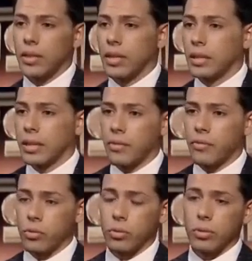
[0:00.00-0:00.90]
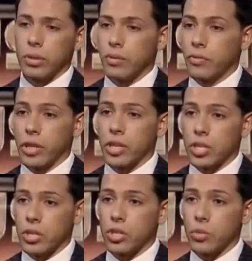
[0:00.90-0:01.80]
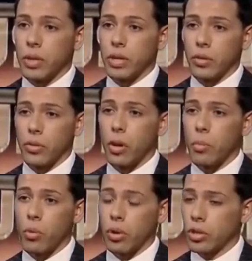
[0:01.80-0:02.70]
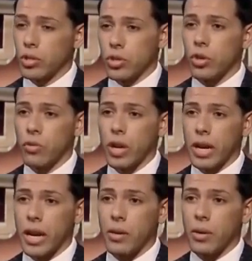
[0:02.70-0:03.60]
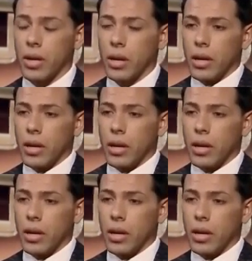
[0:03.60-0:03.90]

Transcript: I think that food inflation should be their number one concern right now.